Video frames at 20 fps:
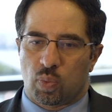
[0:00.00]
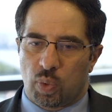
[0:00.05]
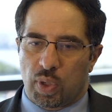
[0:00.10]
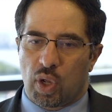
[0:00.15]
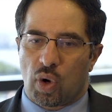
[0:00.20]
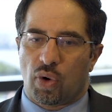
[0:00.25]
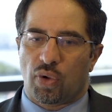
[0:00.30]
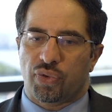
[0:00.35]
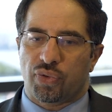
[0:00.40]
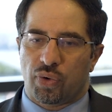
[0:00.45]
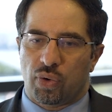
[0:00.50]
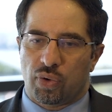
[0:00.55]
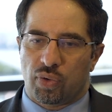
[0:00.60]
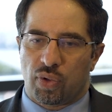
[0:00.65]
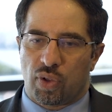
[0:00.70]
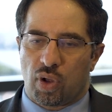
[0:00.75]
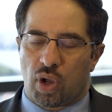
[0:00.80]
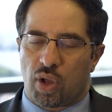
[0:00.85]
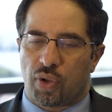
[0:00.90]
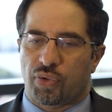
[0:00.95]
We also
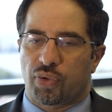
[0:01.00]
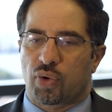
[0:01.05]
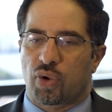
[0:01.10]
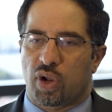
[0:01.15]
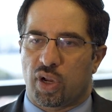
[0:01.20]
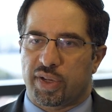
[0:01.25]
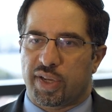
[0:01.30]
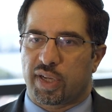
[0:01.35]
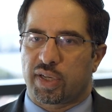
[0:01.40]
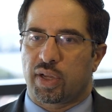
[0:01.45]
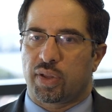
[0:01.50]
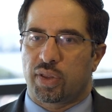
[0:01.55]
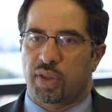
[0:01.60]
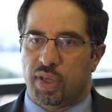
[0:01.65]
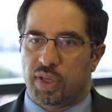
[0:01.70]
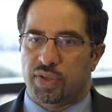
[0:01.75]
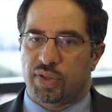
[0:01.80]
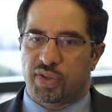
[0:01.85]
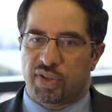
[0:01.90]
contacted these